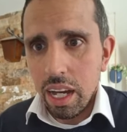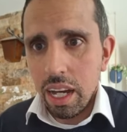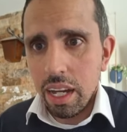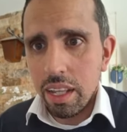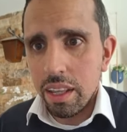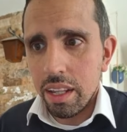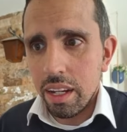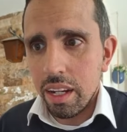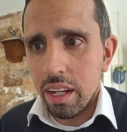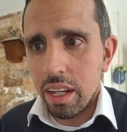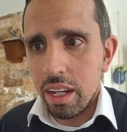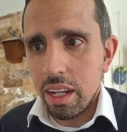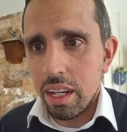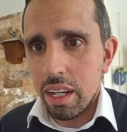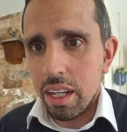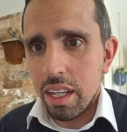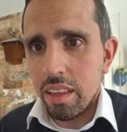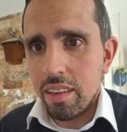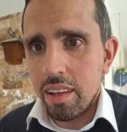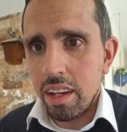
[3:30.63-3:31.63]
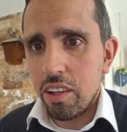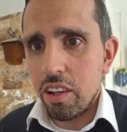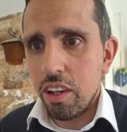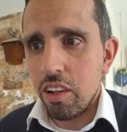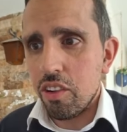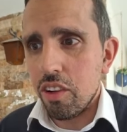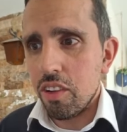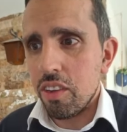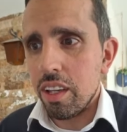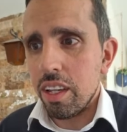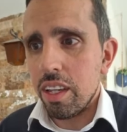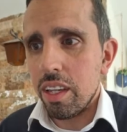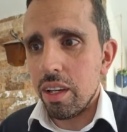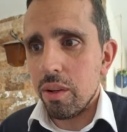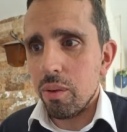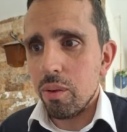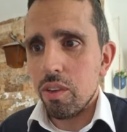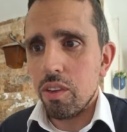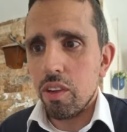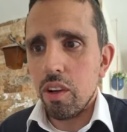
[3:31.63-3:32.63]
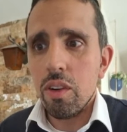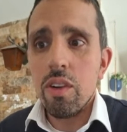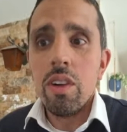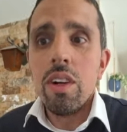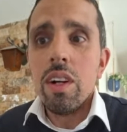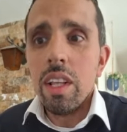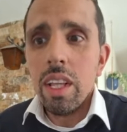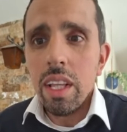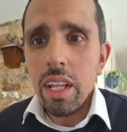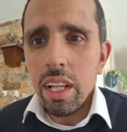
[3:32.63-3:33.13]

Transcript: And uh, it's actually interesting, he also